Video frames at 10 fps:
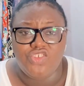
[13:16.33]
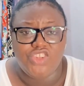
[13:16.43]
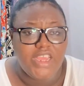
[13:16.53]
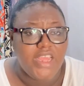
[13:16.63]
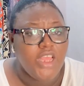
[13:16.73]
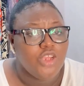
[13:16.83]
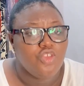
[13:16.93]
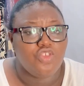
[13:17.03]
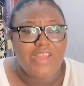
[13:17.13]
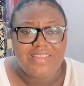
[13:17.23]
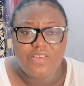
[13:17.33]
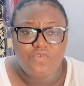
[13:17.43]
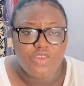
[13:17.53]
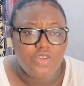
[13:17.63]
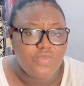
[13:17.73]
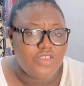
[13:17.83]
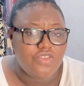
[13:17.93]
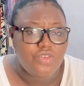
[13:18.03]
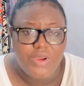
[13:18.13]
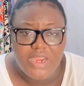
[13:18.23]
chair, sat in front of the
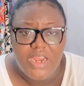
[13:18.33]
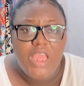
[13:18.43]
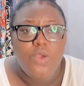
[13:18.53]
screen.